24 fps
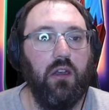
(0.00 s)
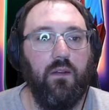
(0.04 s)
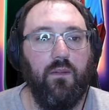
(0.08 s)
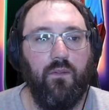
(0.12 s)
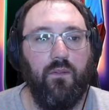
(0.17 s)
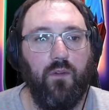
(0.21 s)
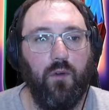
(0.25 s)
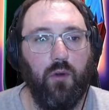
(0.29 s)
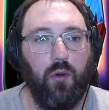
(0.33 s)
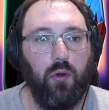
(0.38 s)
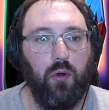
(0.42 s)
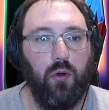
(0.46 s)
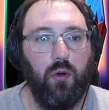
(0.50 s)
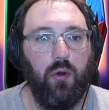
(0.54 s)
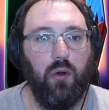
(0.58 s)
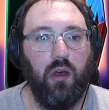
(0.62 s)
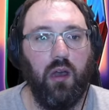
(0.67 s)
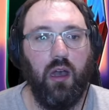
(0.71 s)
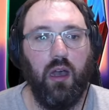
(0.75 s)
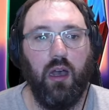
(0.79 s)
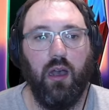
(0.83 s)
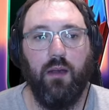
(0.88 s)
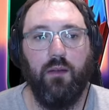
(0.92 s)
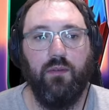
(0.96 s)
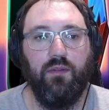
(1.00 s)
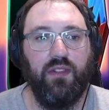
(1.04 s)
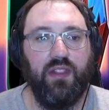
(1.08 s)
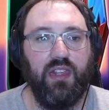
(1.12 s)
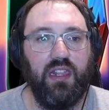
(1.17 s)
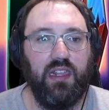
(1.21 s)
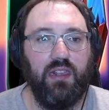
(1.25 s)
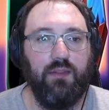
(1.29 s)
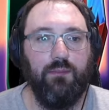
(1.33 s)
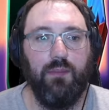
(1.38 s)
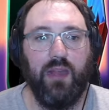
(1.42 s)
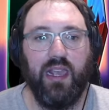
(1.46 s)
for
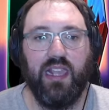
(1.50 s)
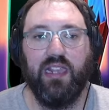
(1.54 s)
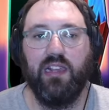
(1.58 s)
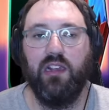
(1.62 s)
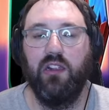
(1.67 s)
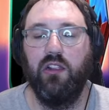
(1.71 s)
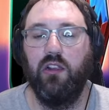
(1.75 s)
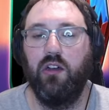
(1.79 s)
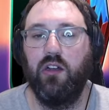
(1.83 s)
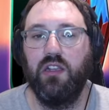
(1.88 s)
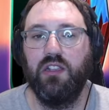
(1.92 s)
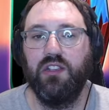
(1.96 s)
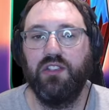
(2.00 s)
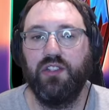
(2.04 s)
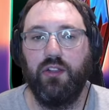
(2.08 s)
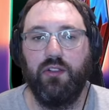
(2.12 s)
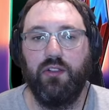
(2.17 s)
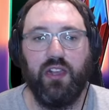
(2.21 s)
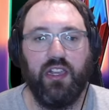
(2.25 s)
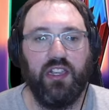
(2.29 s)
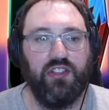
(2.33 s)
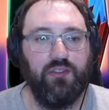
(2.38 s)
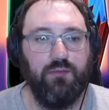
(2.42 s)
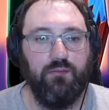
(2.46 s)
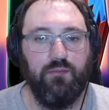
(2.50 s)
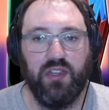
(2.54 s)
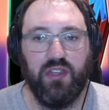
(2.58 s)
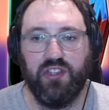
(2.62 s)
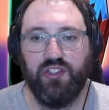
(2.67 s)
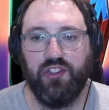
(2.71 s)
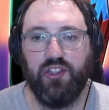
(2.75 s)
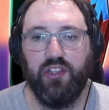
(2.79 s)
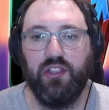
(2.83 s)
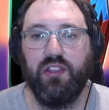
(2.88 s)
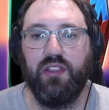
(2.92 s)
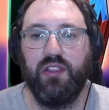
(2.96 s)
the Make Alliance donation
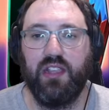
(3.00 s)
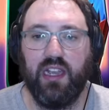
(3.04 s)
mission.